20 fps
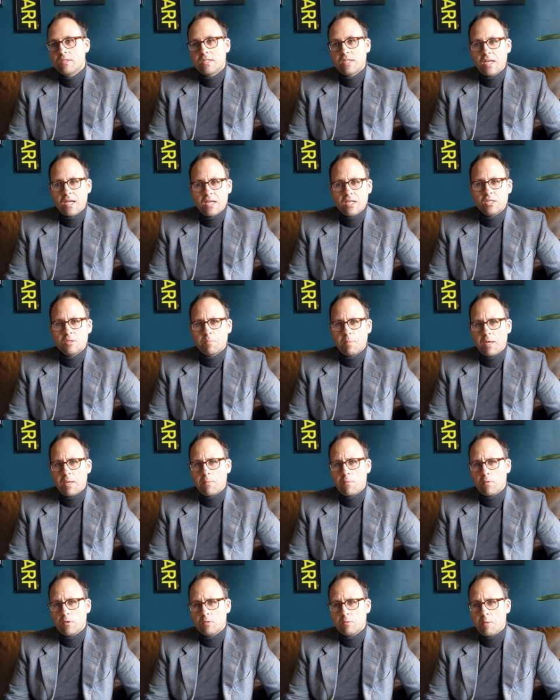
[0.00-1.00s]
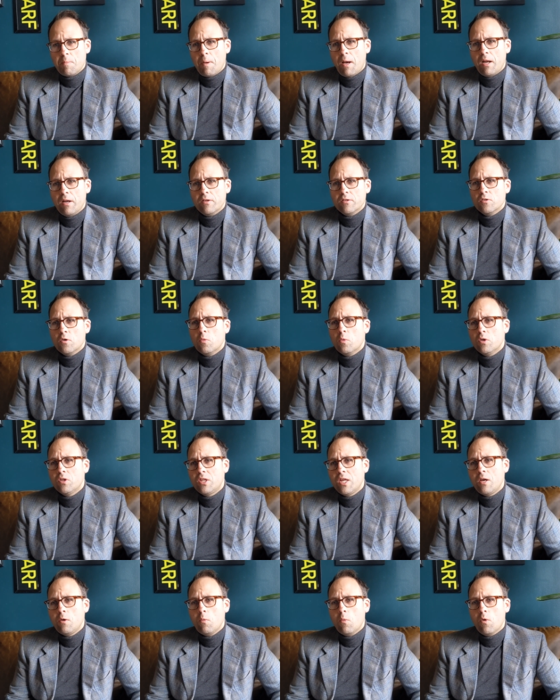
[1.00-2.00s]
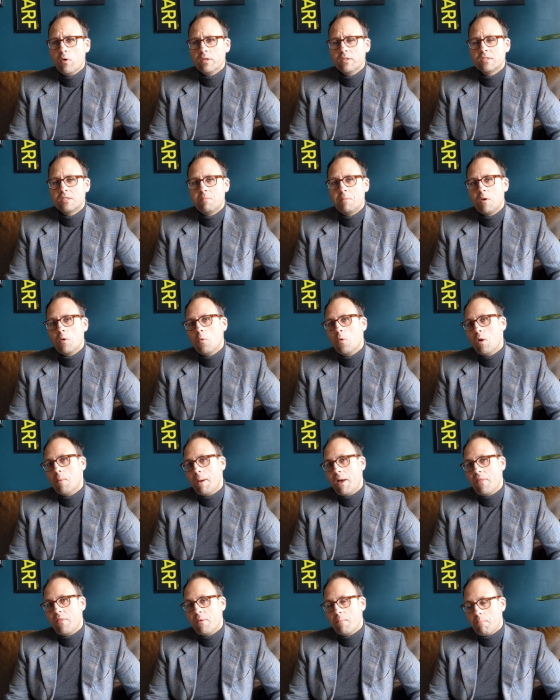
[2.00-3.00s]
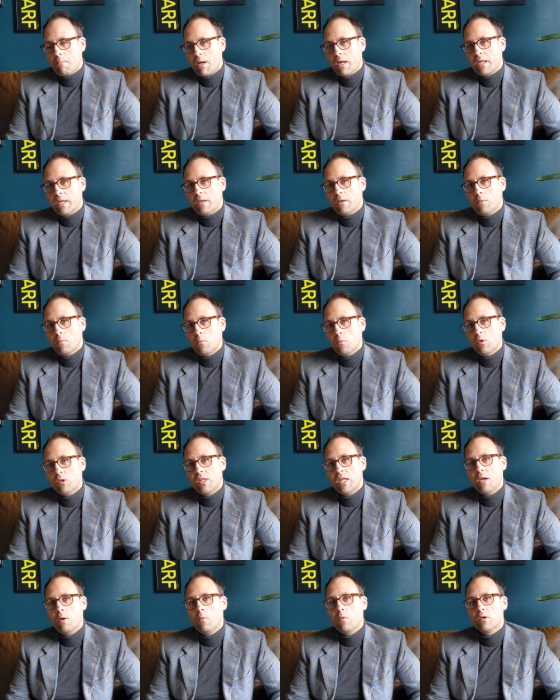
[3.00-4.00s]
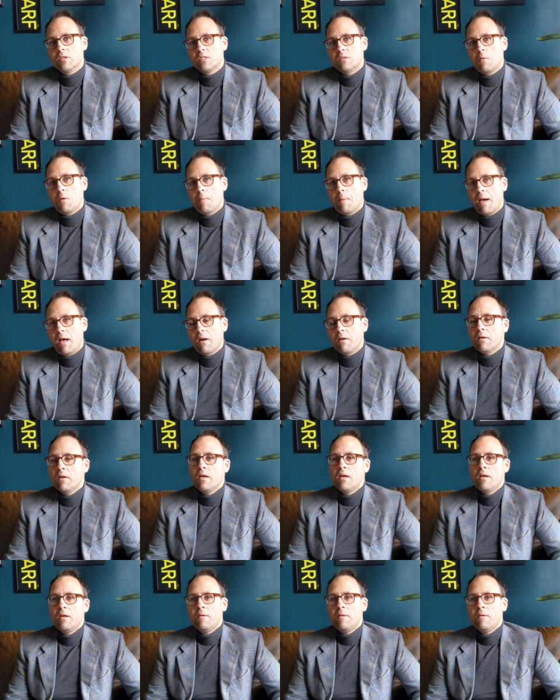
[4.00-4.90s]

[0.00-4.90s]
teach people to be butlers? Or would they want to be all about the money? Would they want to be about